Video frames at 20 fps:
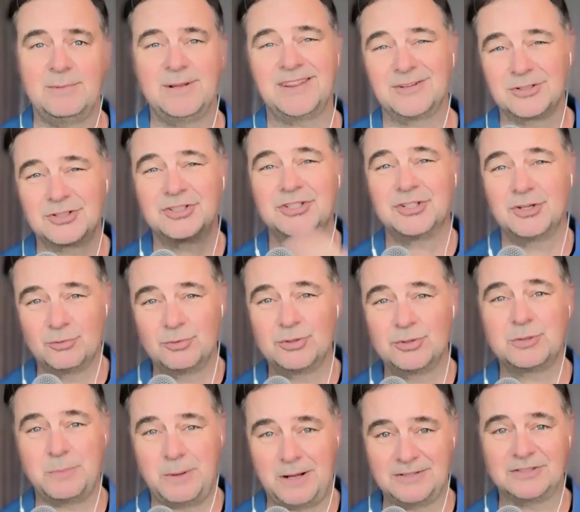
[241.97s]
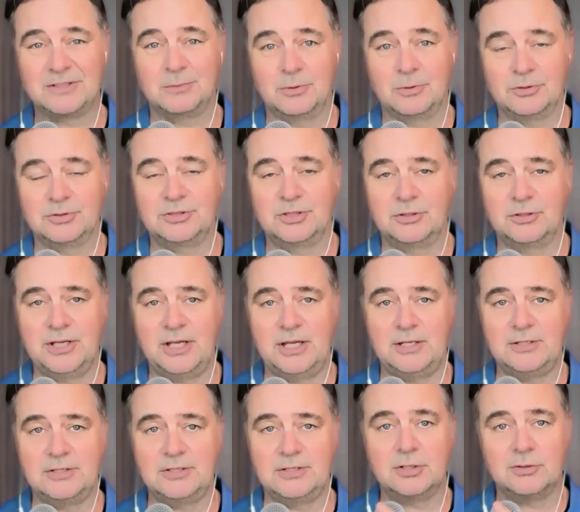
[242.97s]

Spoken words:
but they're still responsible to lead.